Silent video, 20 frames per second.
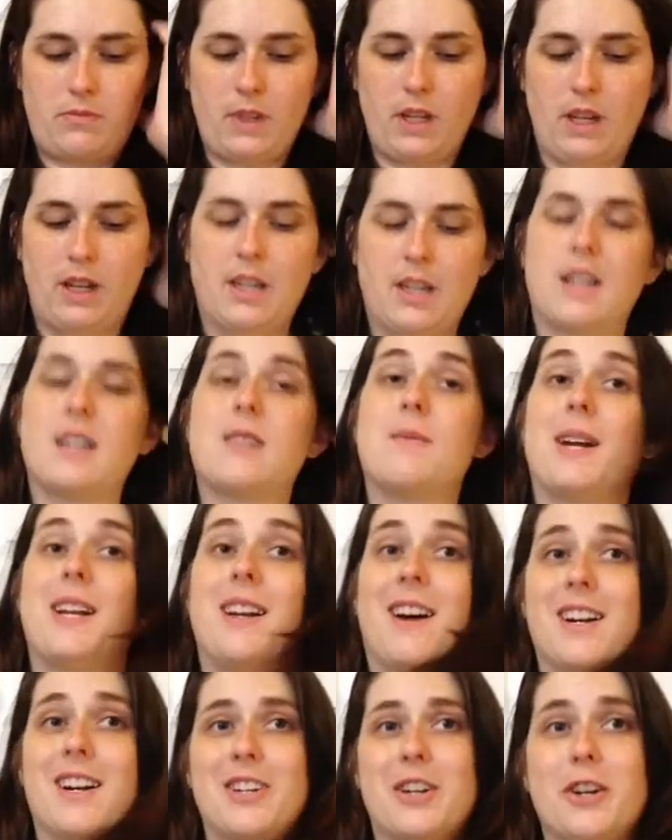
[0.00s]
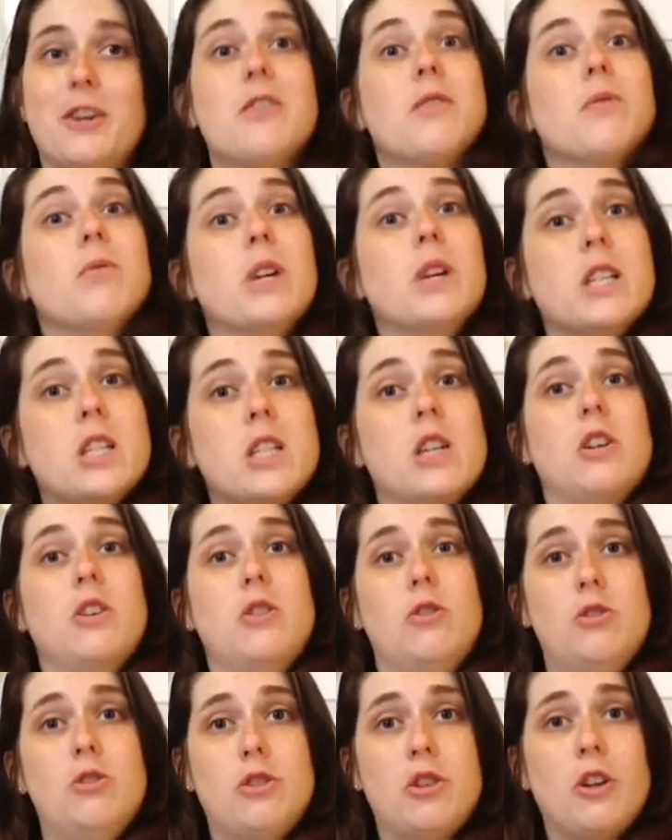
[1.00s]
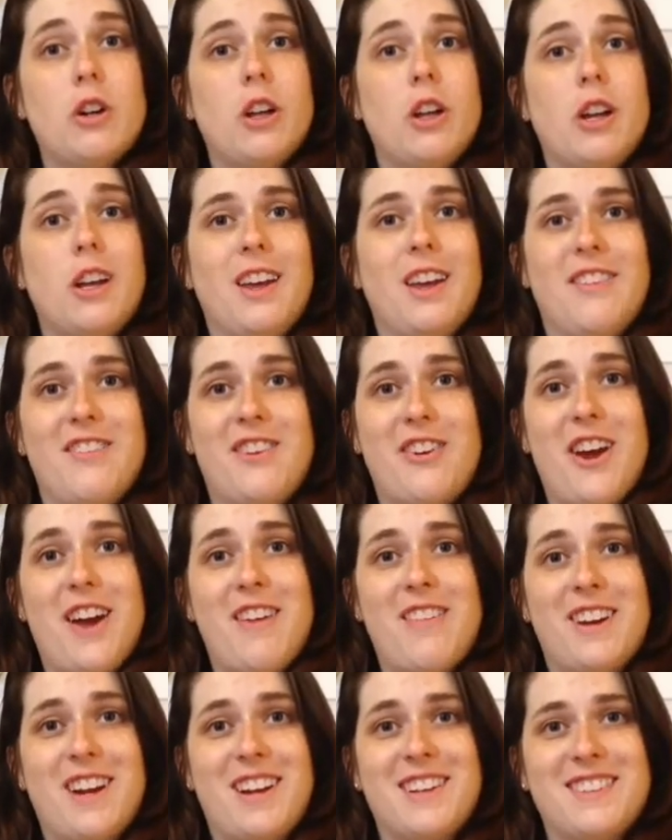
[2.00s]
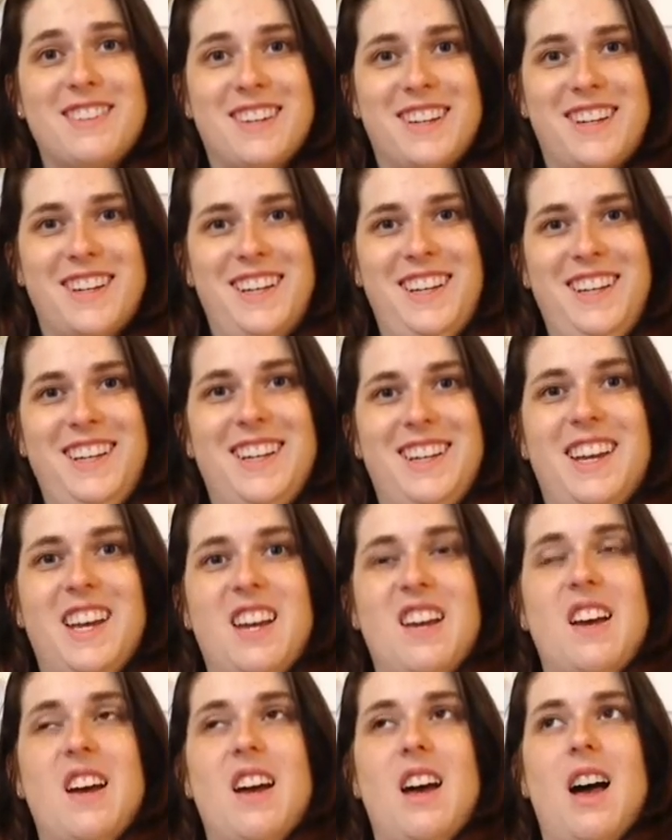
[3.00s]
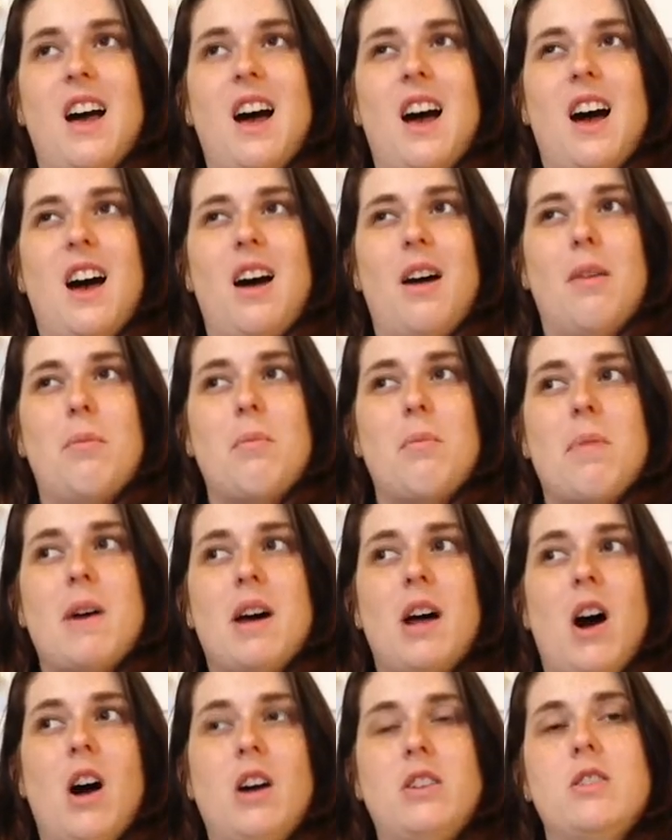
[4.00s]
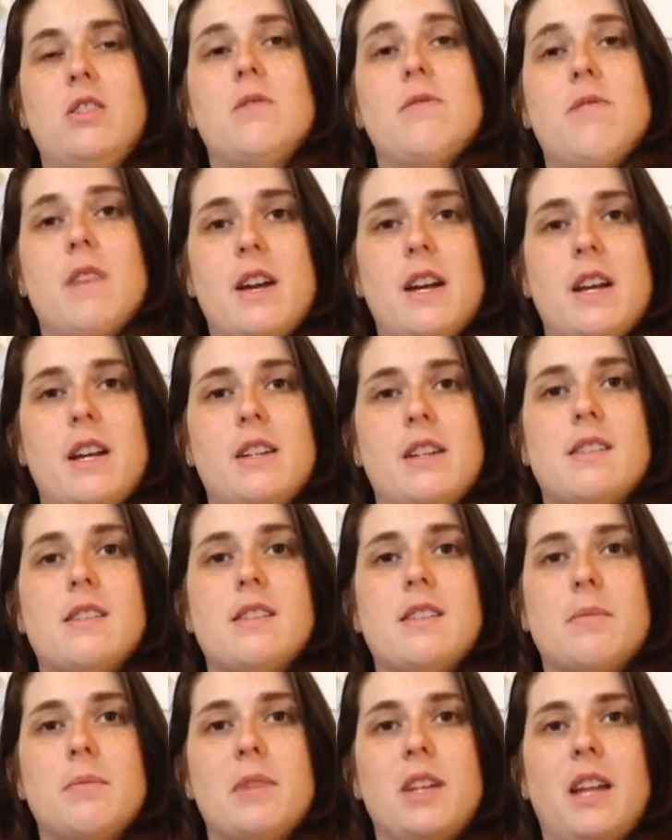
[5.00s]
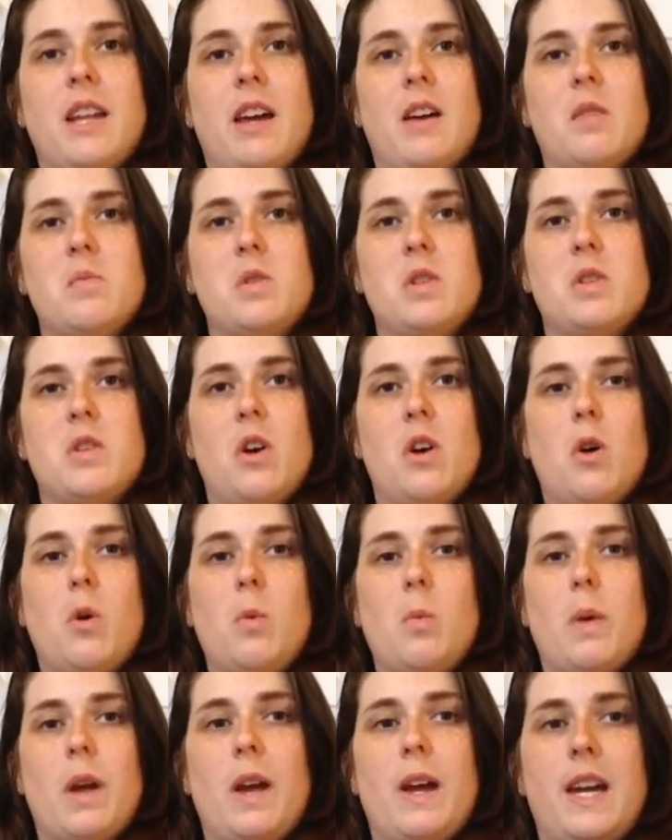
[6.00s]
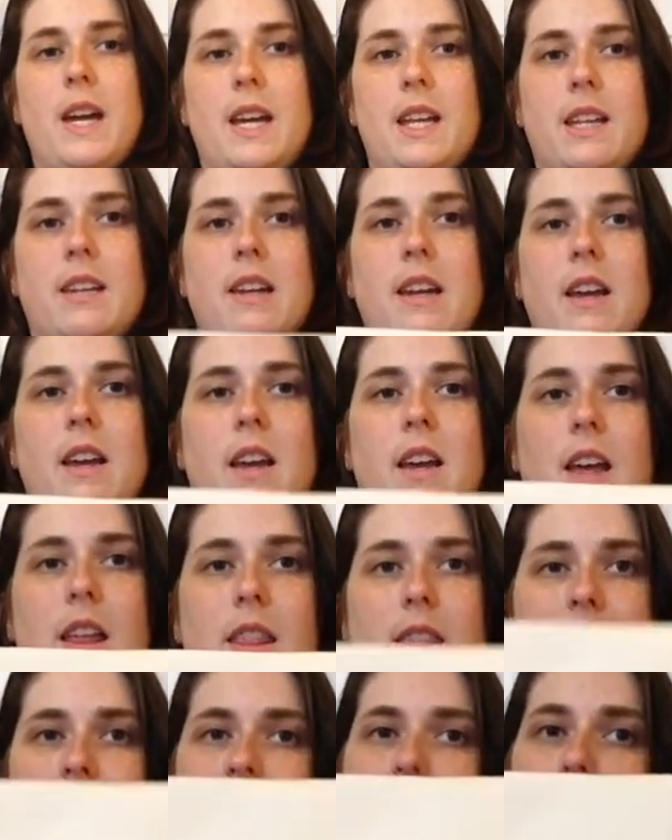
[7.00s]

I talked to my doctor, which you should if you're having anxiety, but also find something that helps you cope, and this